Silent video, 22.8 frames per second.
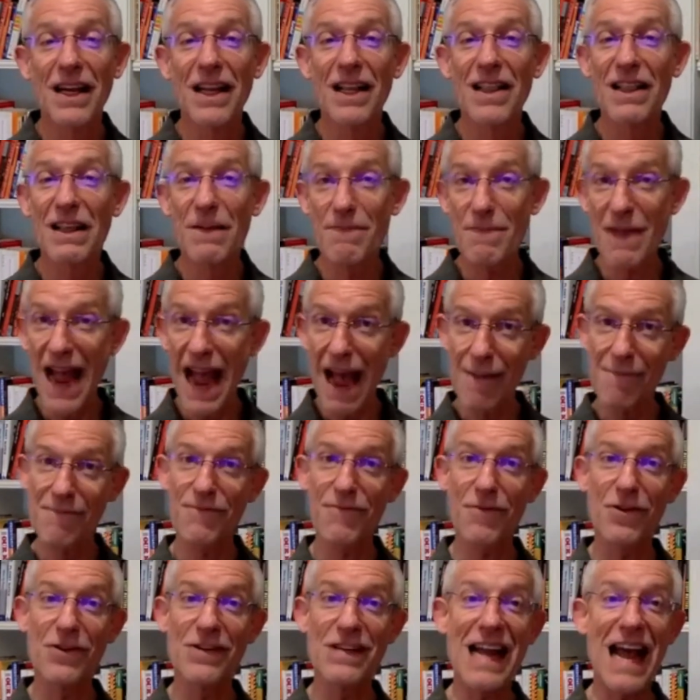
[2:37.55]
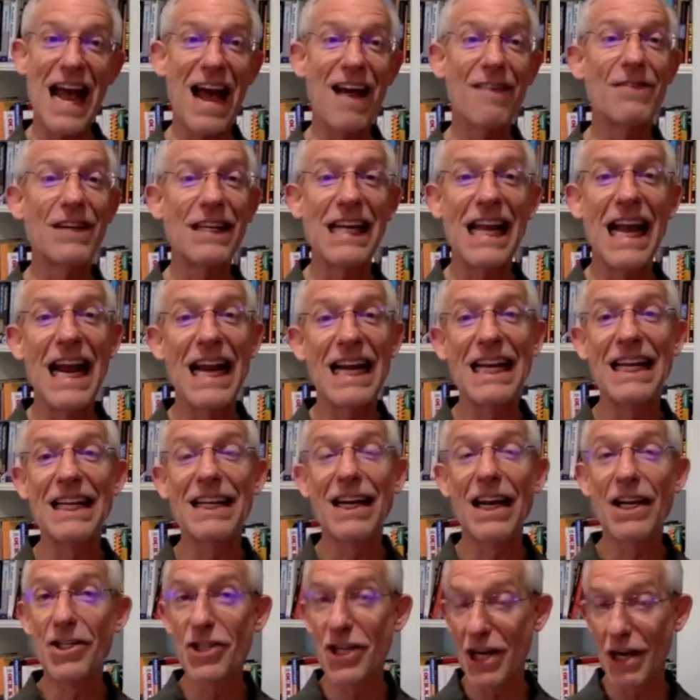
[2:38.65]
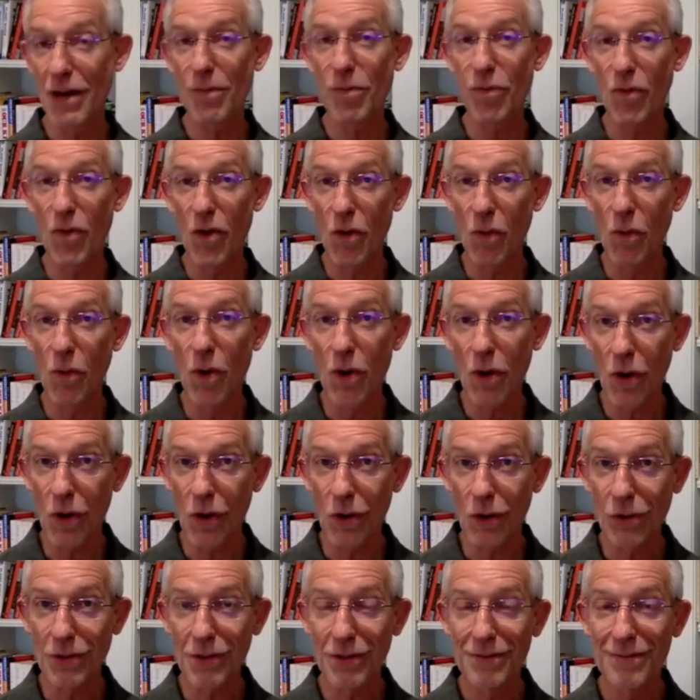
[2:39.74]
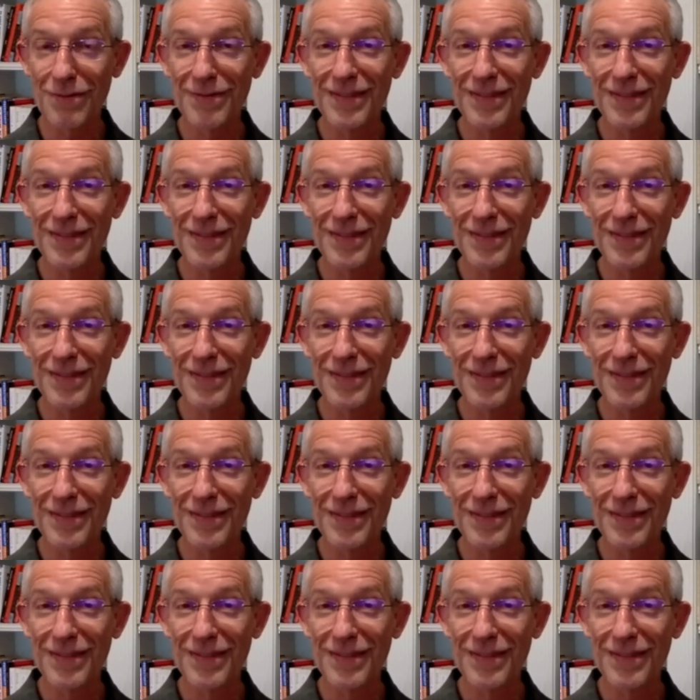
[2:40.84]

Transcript: The map for navigating a temporal world